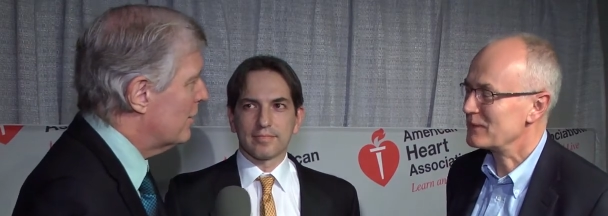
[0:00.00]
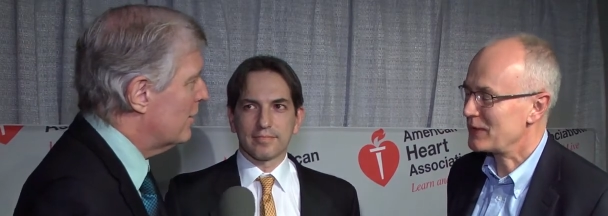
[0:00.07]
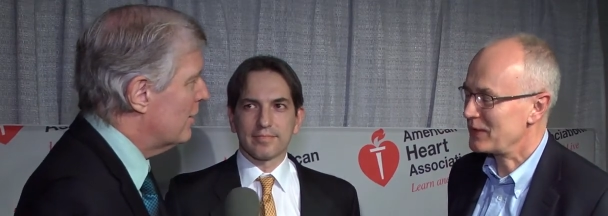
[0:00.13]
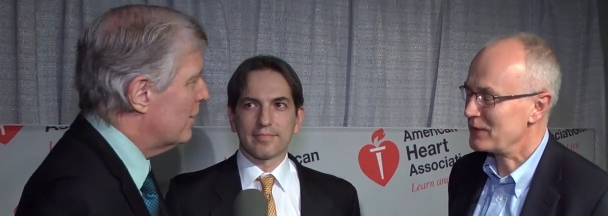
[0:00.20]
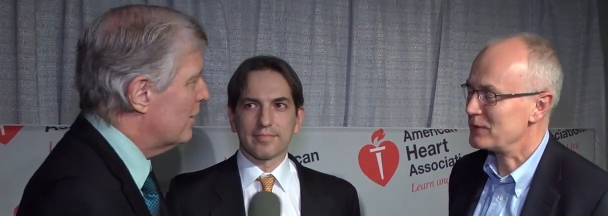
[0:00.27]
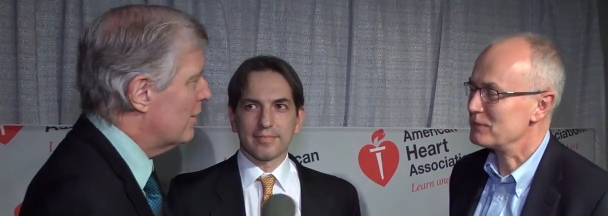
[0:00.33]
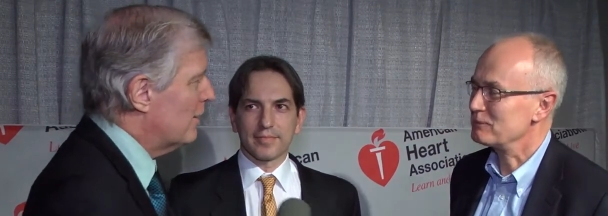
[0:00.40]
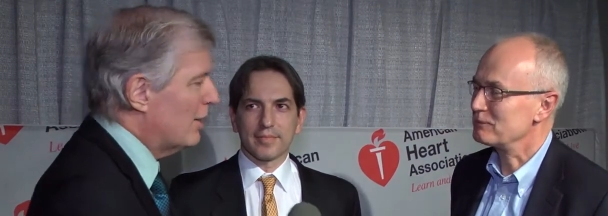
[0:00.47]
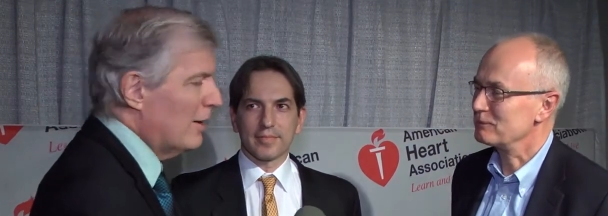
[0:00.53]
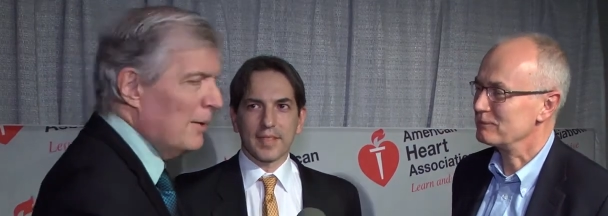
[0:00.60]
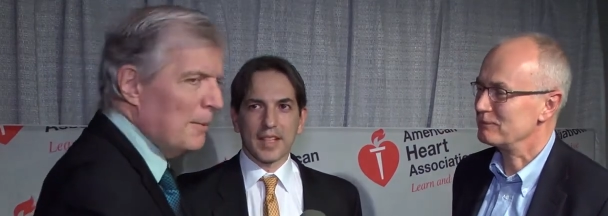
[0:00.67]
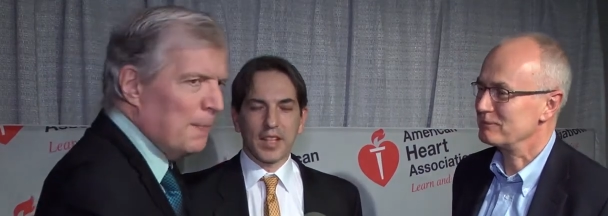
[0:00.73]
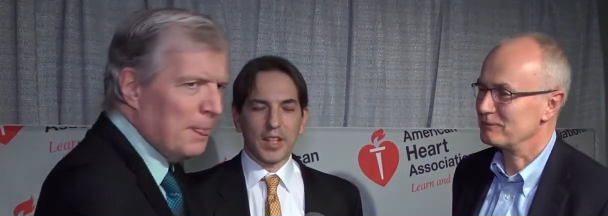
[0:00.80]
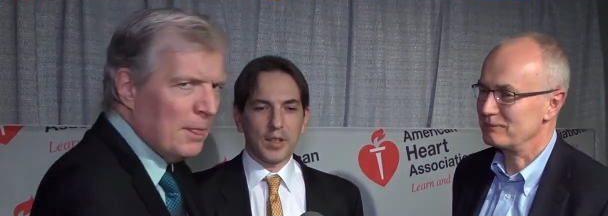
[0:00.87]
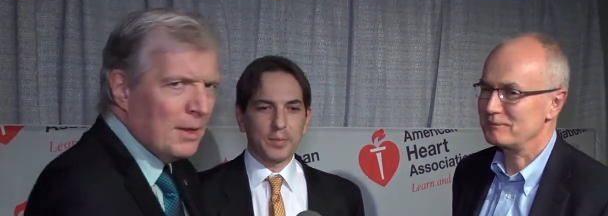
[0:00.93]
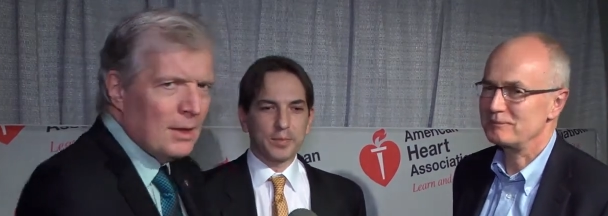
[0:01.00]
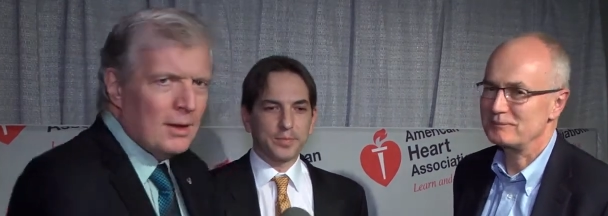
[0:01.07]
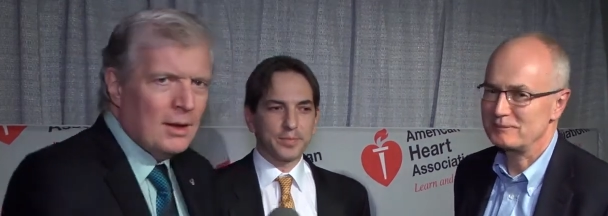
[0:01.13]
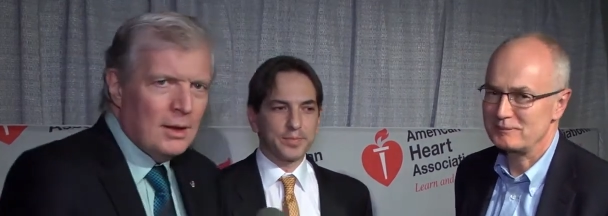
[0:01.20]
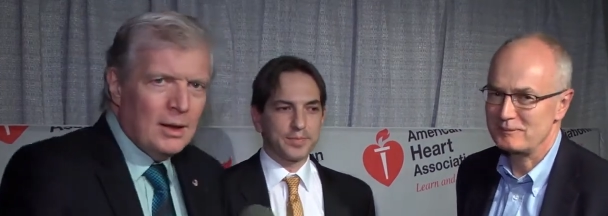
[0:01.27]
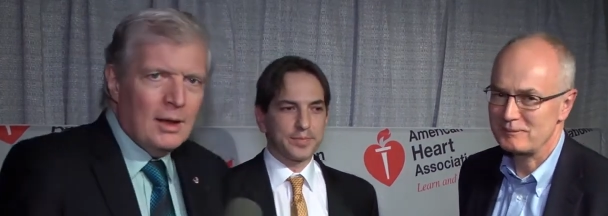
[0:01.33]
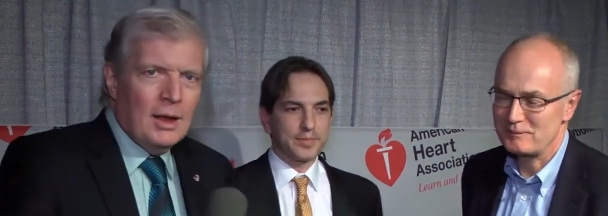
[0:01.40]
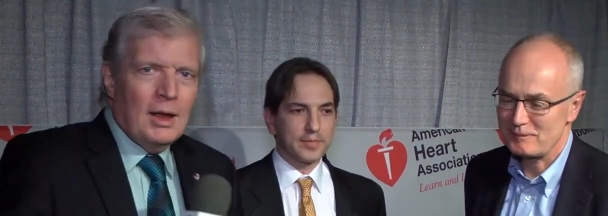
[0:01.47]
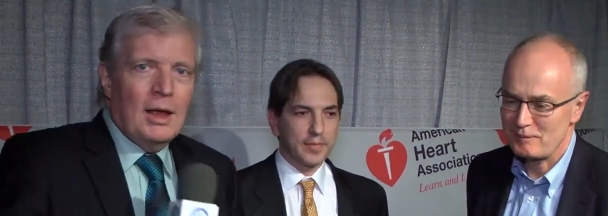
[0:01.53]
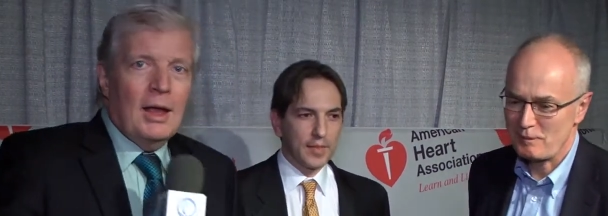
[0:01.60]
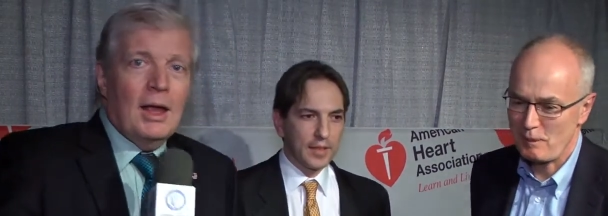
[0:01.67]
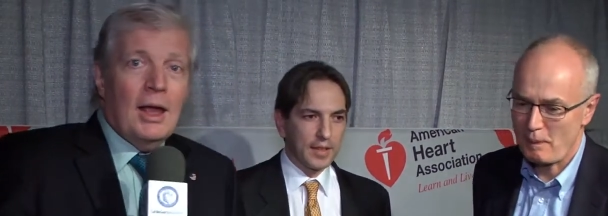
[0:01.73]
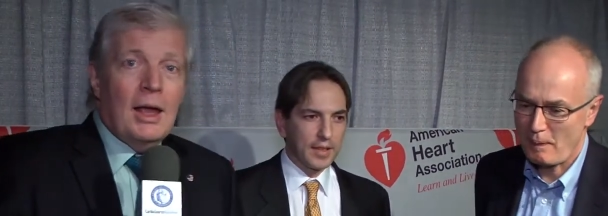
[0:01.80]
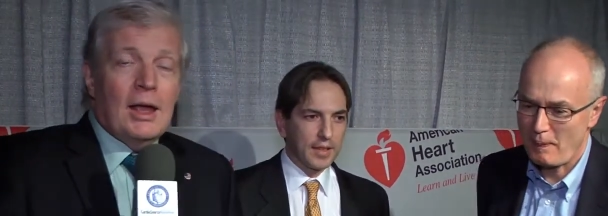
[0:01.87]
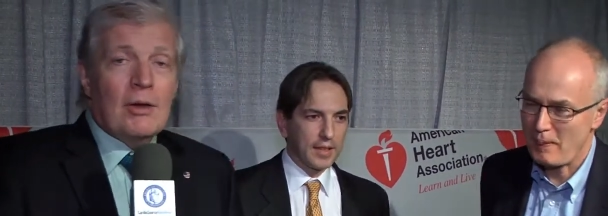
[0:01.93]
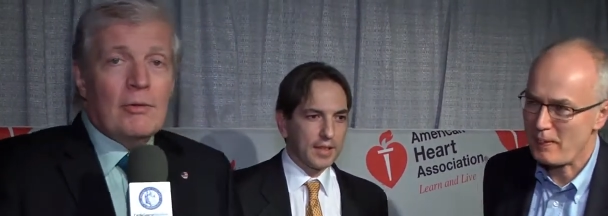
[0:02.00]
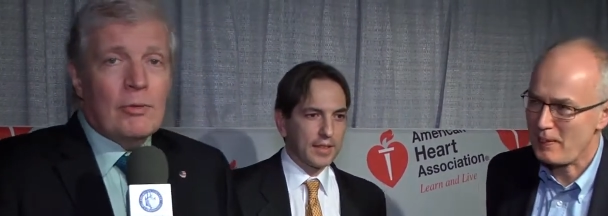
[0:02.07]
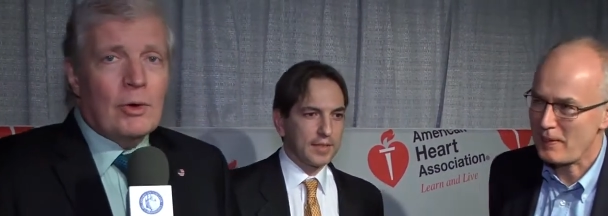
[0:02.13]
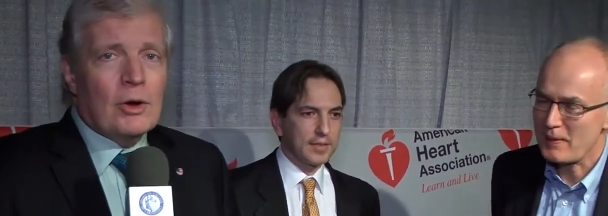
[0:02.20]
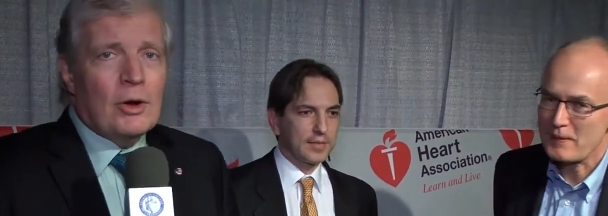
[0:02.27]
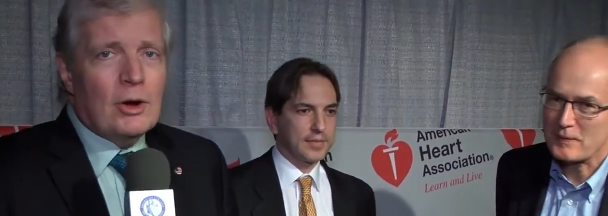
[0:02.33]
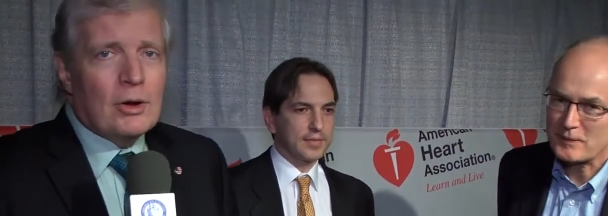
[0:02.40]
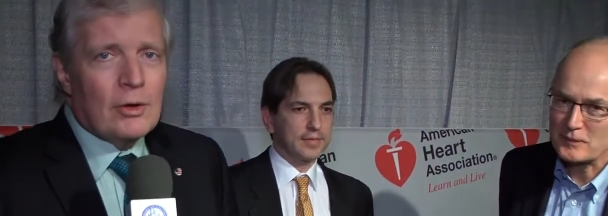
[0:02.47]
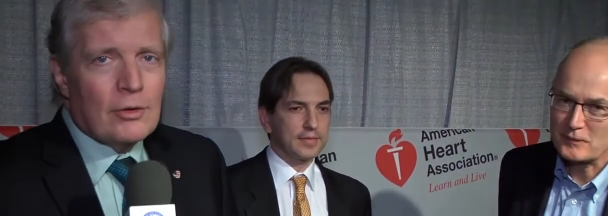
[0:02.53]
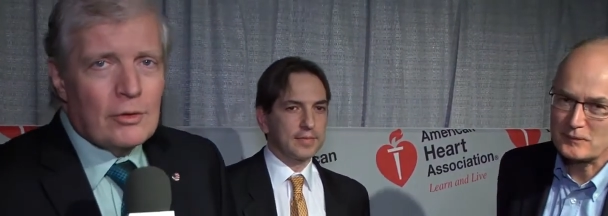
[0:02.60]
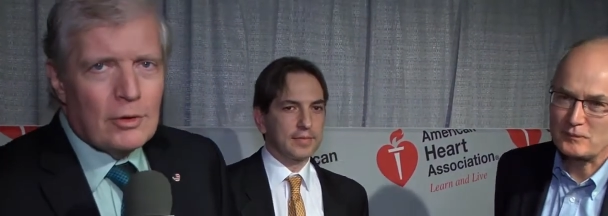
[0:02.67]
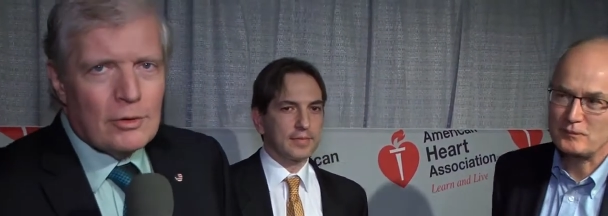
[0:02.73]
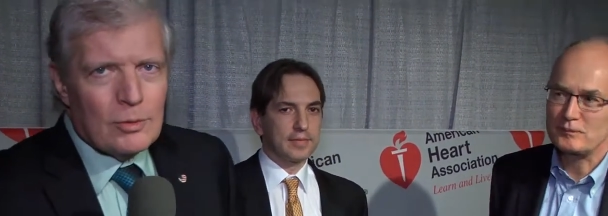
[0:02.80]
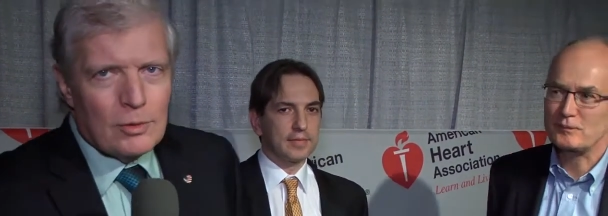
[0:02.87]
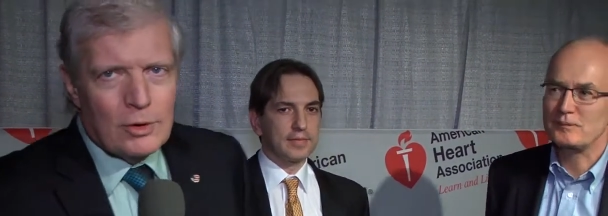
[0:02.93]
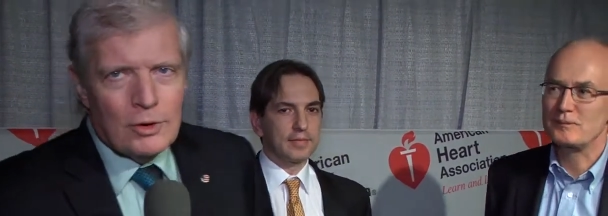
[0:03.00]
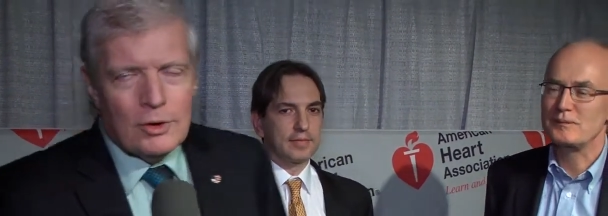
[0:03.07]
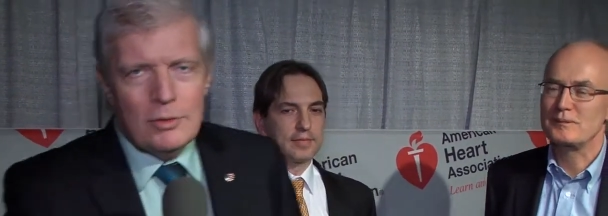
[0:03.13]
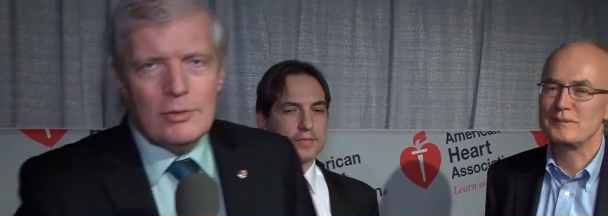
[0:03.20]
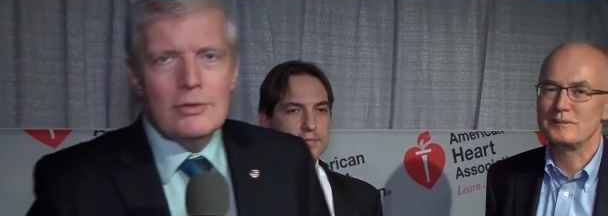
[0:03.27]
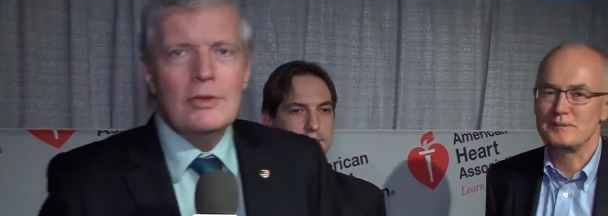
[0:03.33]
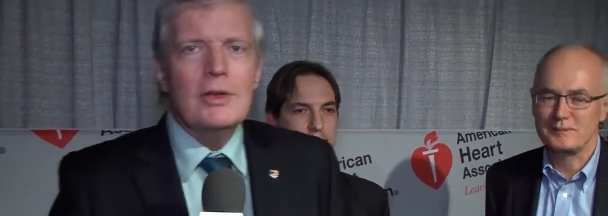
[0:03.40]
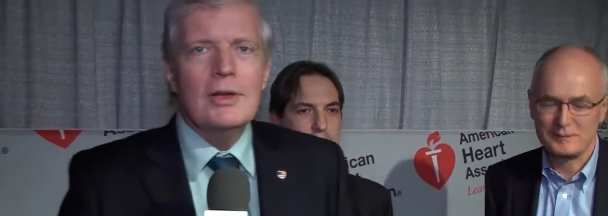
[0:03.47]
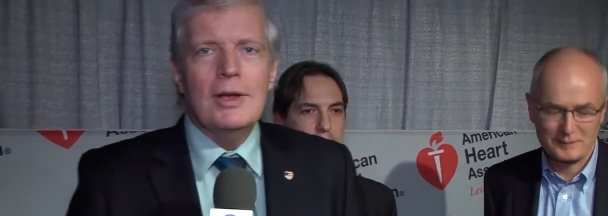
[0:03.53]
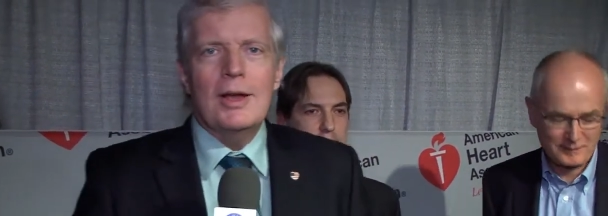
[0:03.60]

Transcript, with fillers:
Speaker 1: Thank you. Thank you. And for CardioSource World News,